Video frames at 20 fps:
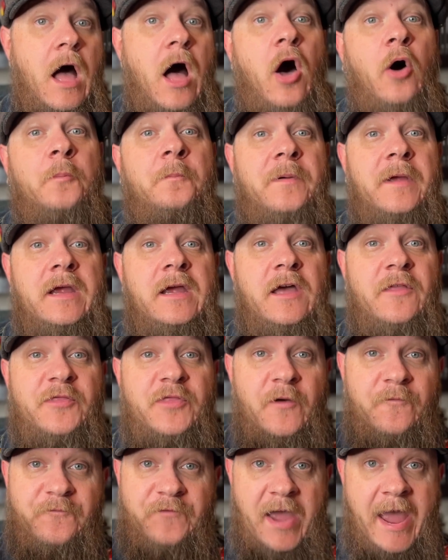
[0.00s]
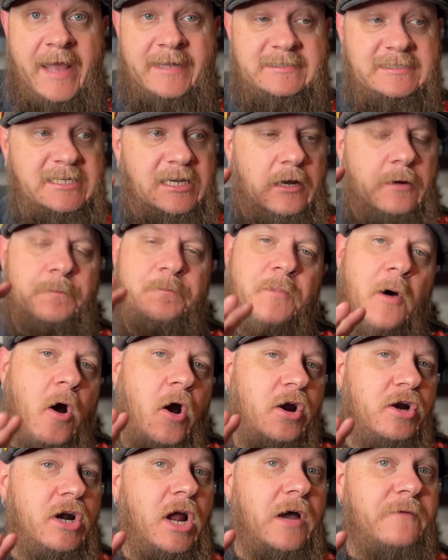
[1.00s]
Albeit the Vancian
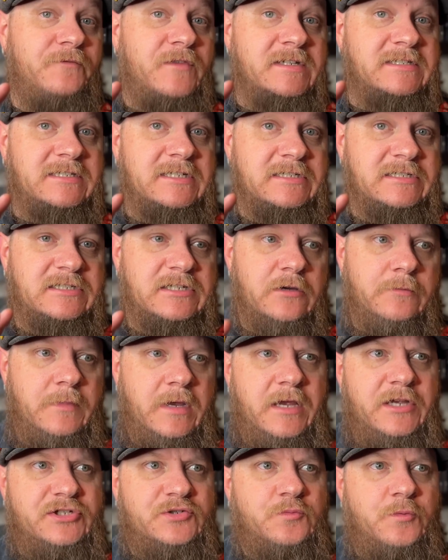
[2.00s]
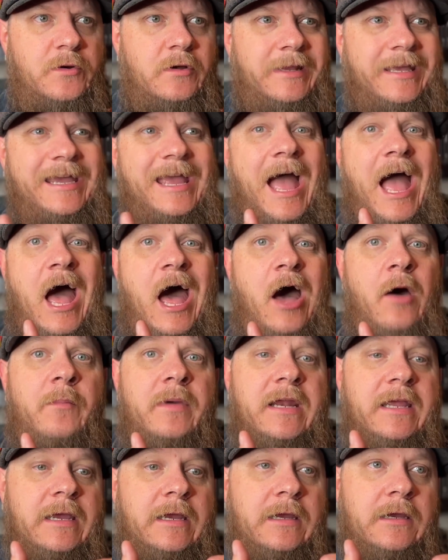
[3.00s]
part of the system is really how
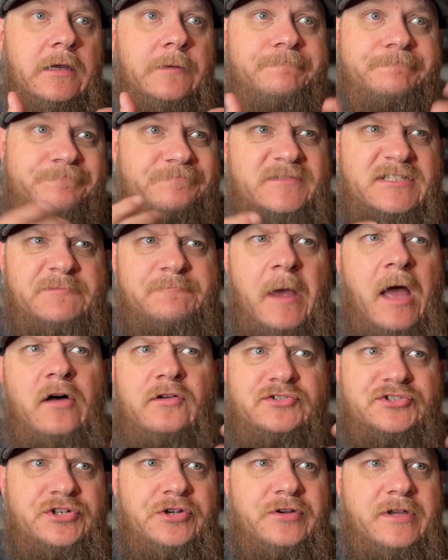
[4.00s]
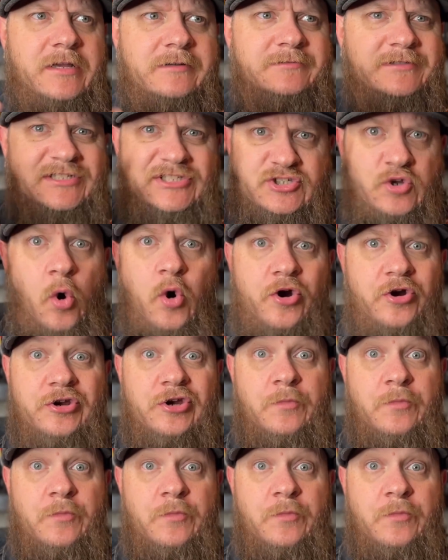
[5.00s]
many spells you can store in your